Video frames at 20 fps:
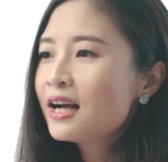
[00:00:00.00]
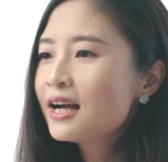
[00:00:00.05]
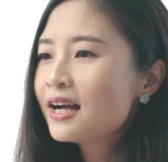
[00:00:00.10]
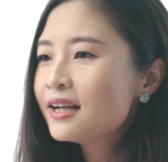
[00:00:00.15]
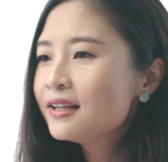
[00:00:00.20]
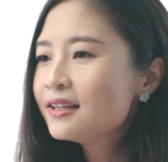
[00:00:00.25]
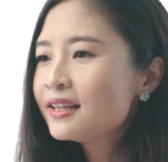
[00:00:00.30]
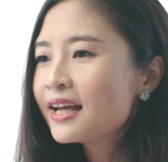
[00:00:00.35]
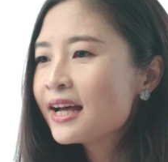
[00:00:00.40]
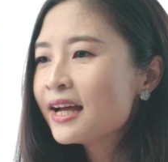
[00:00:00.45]

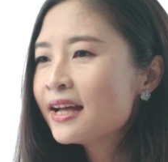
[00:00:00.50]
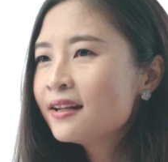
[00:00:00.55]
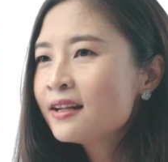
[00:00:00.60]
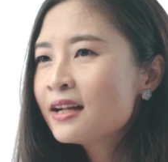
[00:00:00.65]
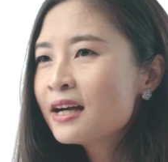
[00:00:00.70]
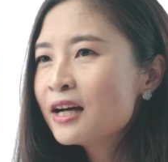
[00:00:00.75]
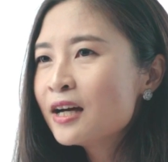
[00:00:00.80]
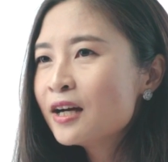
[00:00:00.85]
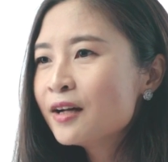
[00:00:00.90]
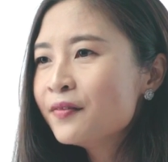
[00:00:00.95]
I
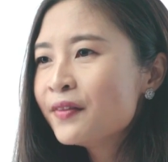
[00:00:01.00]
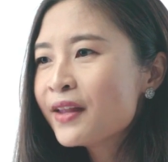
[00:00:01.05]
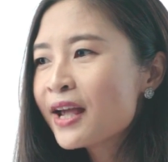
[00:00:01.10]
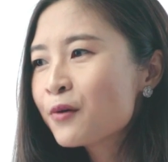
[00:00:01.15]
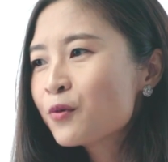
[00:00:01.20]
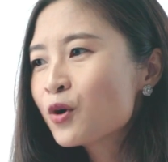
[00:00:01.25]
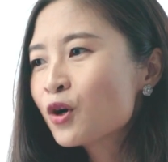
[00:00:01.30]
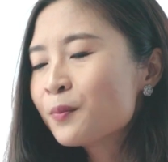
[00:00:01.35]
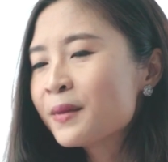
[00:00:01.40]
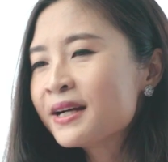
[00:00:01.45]
then
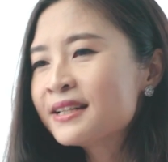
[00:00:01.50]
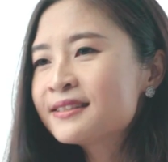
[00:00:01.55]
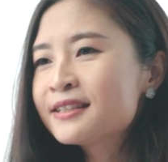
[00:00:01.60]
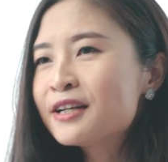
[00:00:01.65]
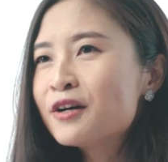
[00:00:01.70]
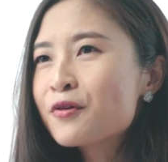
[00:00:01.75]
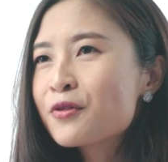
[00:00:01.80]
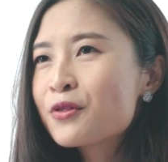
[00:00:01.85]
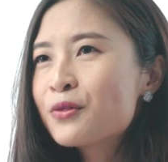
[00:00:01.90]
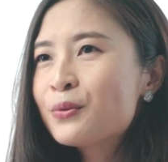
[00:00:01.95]
networked
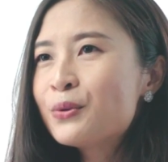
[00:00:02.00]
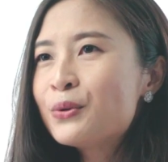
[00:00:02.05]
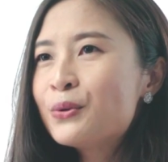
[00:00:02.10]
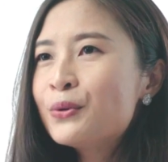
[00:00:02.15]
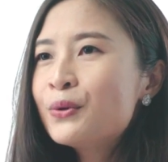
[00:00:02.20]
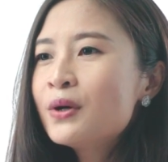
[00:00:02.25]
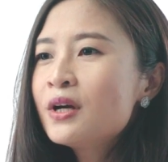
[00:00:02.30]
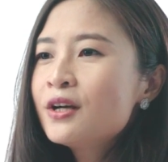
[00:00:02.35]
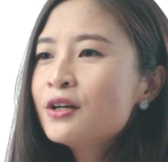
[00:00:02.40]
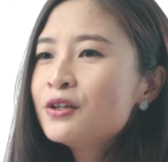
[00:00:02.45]
myself
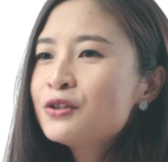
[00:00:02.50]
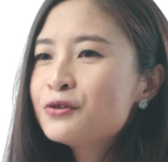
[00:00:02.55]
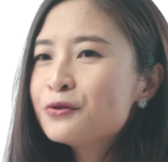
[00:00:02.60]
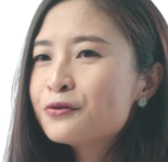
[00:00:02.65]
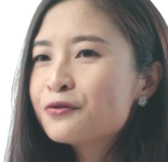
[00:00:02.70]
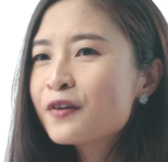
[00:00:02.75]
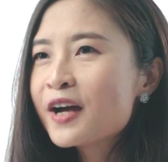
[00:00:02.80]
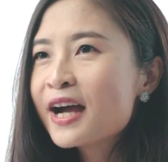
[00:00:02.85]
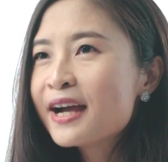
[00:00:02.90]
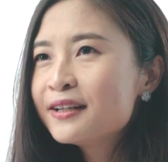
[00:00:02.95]
through
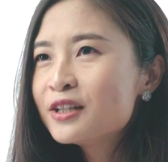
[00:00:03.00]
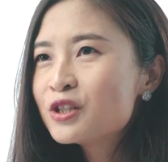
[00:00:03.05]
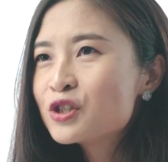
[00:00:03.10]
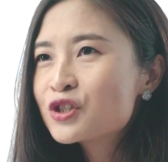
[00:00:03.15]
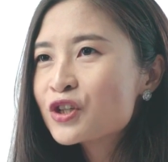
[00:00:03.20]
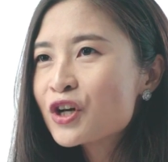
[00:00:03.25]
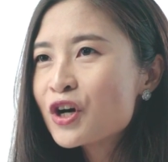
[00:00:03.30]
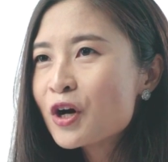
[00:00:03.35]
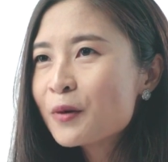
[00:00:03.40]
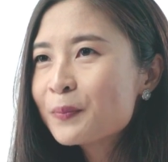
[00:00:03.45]
to find a
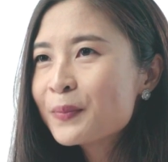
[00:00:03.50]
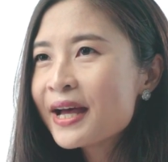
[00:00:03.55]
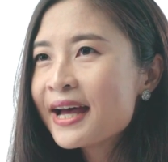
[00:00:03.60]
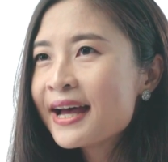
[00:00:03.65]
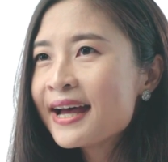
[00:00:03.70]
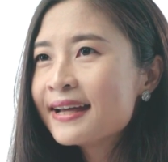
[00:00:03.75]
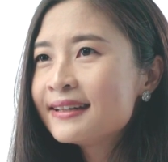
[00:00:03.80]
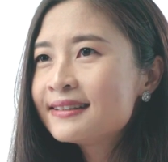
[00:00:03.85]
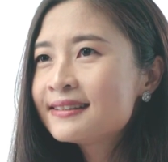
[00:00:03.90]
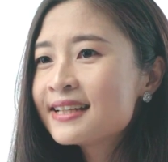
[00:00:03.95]
job
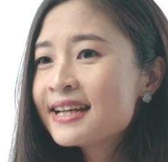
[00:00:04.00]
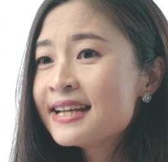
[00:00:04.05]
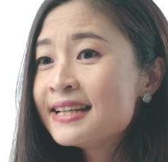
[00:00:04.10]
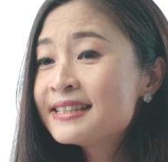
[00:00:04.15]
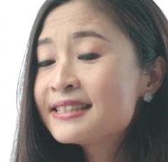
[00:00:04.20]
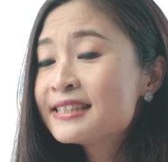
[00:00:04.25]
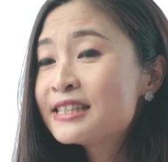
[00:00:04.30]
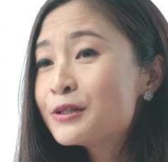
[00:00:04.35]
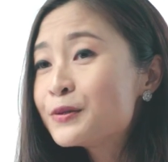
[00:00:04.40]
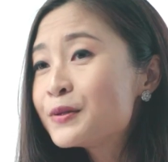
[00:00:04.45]
at
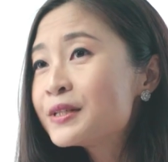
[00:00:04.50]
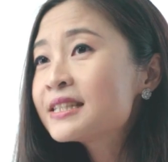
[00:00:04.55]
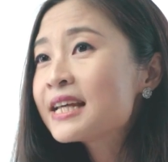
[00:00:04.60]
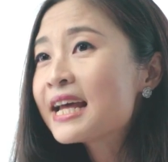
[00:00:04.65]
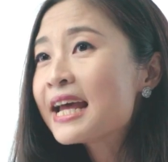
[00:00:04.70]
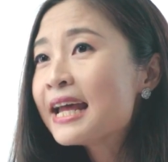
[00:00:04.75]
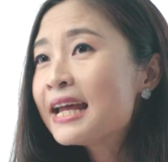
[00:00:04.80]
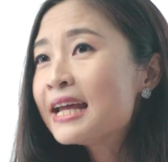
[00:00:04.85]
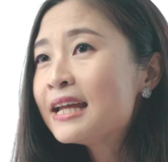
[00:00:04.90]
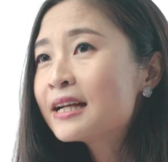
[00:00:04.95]
a Series
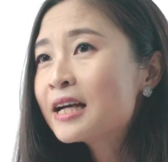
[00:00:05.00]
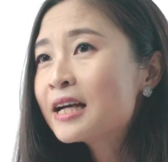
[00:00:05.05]
A